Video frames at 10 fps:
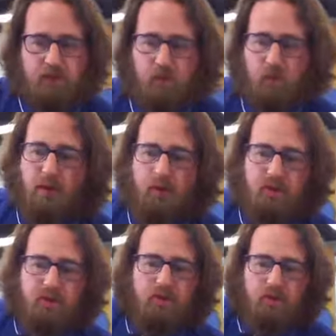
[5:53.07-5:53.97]
So when
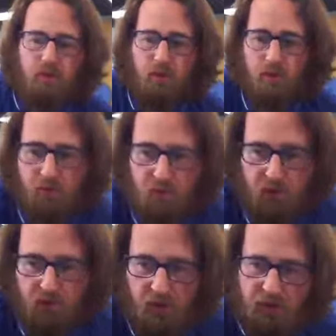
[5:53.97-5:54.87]
we do
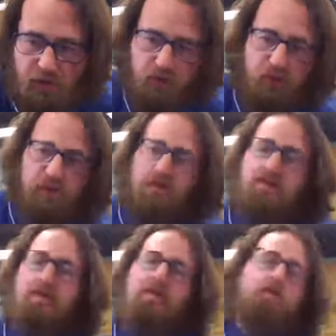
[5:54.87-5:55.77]
move our shoulder
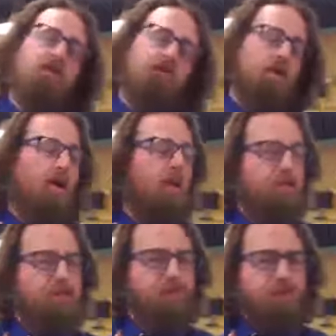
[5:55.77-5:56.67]
or move our
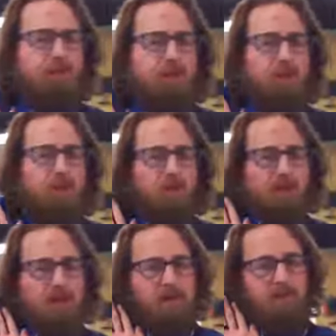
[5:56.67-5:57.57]
arm all the
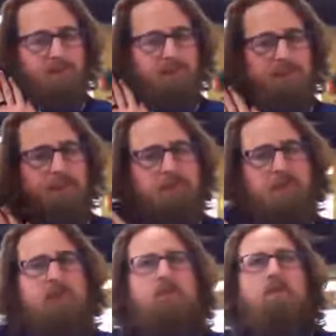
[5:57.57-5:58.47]
way up,
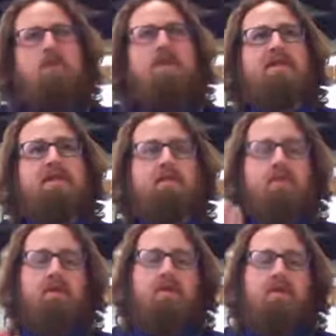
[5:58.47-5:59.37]
it's
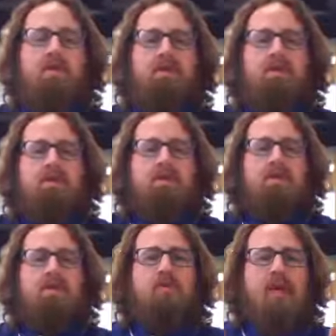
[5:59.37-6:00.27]
important
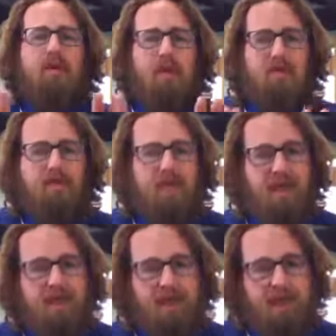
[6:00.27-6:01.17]
to kind of
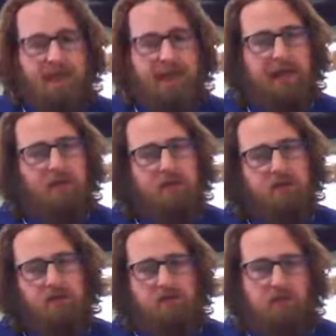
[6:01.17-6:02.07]
understand how those